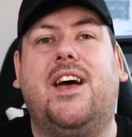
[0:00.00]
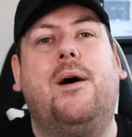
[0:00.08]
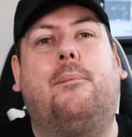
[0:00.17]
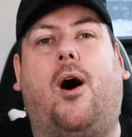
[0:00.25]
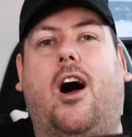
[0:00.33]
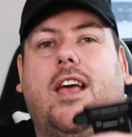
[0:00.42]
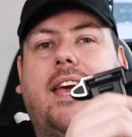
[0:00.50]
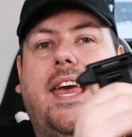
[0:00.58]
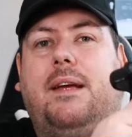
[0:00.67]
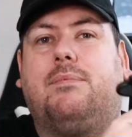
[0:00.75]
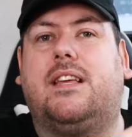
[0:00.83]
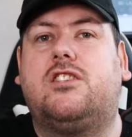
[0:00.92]
But I
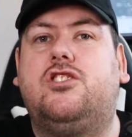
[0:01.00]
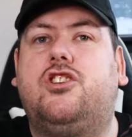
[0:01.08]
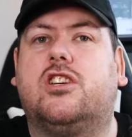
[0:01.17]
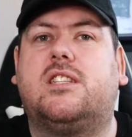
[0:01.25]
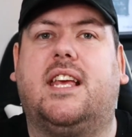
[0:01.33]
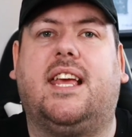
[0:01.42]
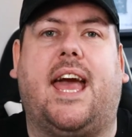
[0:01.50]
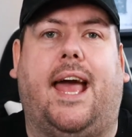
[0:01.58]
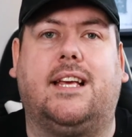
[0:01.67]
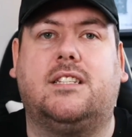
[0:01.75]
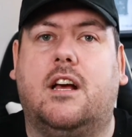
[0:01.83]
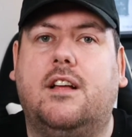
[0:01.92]
keep this just in
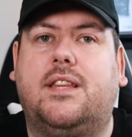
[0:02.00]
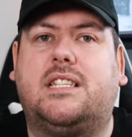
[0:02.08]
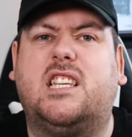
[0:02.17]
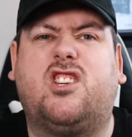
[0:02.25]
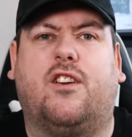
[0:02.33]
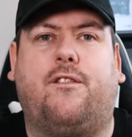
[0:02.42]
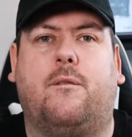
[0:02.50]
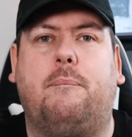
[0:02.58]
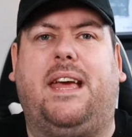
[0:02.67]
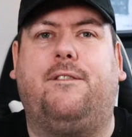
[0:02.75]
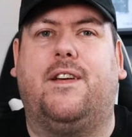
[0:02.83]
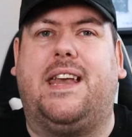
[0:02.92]
case. This is good for me
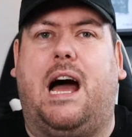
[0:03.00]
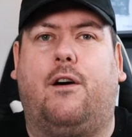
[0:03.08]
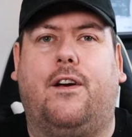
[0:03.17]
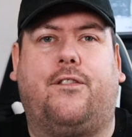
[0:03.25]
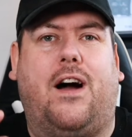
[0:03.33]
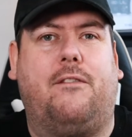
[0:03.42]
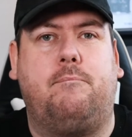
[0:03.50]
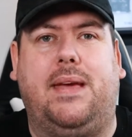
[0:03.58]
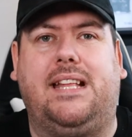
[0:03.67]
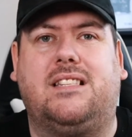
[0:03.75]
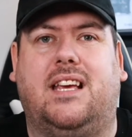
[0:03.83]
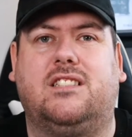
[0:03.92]
for now. If I have
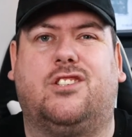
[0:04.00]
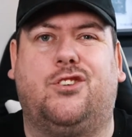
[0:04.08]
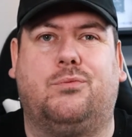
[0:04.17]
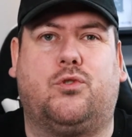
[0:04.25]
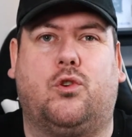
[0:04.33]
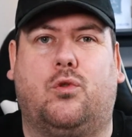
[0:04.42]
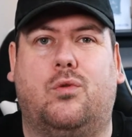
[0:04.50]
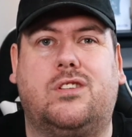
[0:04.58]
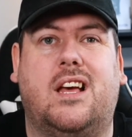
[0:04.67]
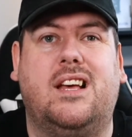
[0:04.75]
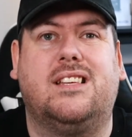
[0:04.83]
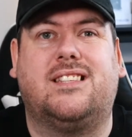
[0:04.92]
meetings, Zoom calls,
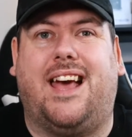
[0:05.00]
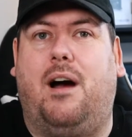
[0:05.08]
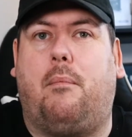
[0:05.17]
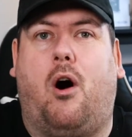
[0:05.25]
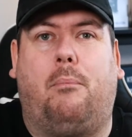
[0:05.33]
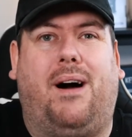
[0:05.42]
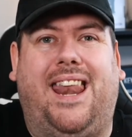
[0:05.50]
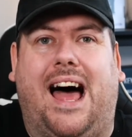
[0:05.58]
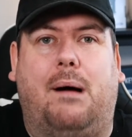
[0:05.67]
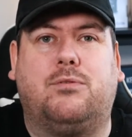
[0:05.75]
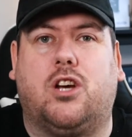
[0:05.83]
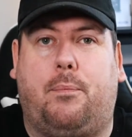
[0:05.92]
say I'm on my
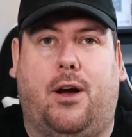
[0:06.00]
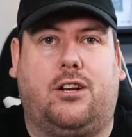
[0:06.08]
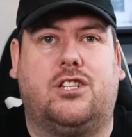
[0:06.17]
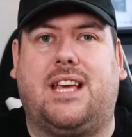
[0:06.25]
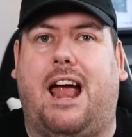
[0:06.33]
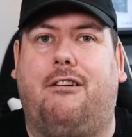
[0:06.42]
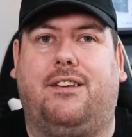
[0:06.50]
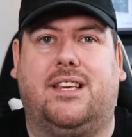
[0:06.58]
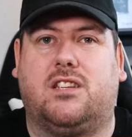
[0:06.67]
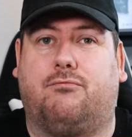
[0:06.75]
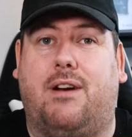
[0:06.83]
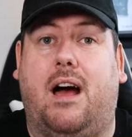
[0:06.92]
laptop, I can just carry this
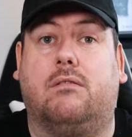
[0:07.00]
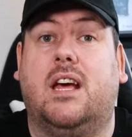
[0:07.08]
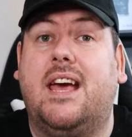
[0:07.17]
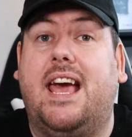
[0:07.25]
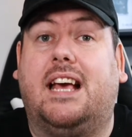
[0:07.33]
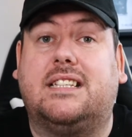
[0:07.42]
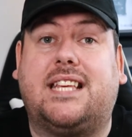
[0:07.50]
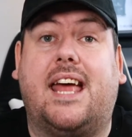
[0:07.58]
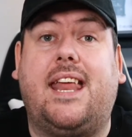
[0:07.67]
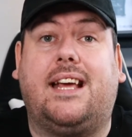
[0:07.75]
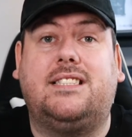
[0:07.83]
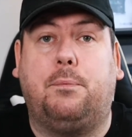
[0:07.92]
around. It's a
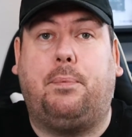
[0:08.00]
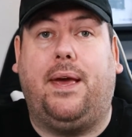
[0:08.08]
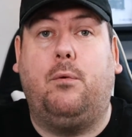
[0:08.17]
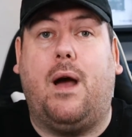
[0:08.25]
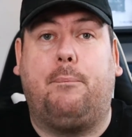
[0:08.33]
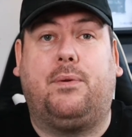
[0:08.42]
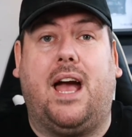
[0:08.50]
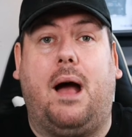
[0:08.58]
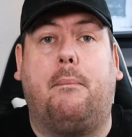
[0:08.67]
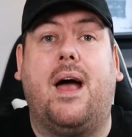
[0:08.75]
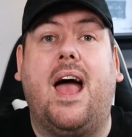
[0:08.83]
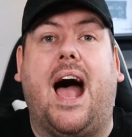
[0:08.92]
1080p webcam,
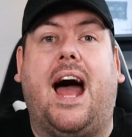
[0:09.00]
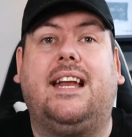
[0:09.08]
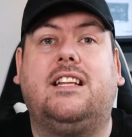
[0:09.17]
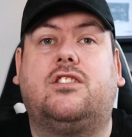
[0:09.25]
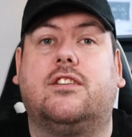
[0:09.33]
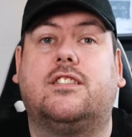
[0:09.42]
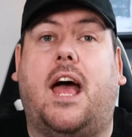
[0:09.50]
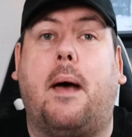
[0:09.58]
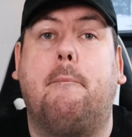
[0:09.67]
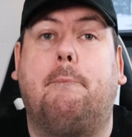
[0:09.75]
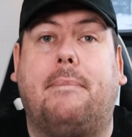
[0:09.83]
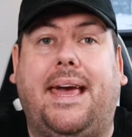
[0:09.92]
and it does
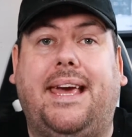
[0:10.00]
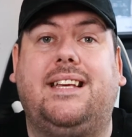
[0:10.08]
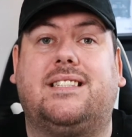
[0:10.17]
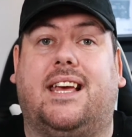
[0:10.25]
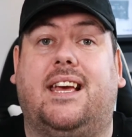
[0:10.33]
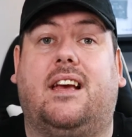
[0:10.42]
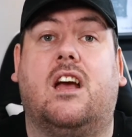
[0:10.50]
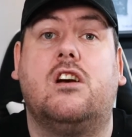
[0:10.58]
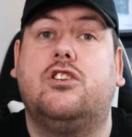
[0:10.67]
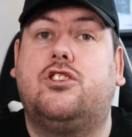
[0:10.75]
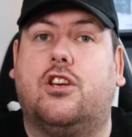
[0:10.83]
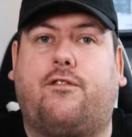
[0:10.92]
amazing
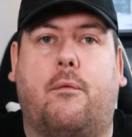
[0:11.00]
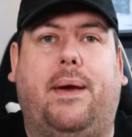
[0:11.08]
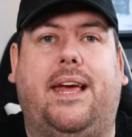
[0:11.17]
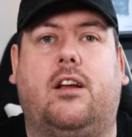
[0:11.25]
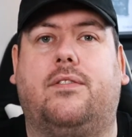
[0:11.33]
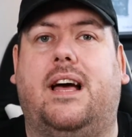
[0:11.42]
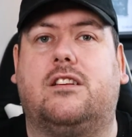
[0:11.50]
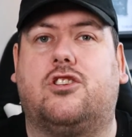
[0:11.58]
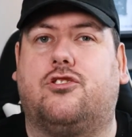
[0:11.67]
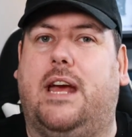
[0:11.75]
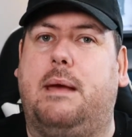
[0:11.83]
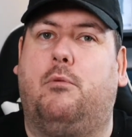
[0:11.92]
just for being on that
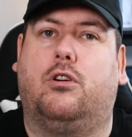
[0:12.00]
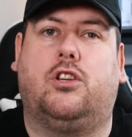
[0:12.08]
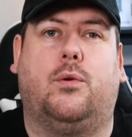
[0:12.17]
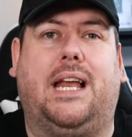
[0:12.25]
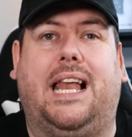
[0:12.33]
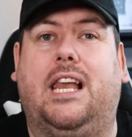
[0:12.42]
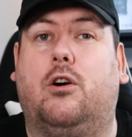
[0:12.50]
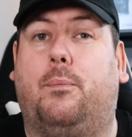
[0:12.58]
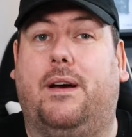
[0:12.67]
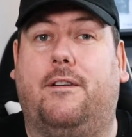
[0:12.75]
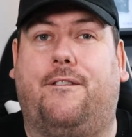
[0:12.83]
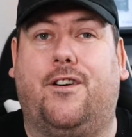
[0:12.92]
stream or doing a little bit
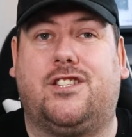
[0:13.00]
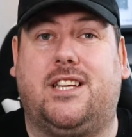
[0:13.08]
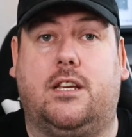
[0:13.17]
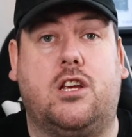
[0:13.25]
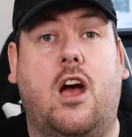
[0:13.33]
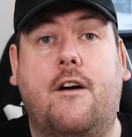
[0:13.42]
of footage.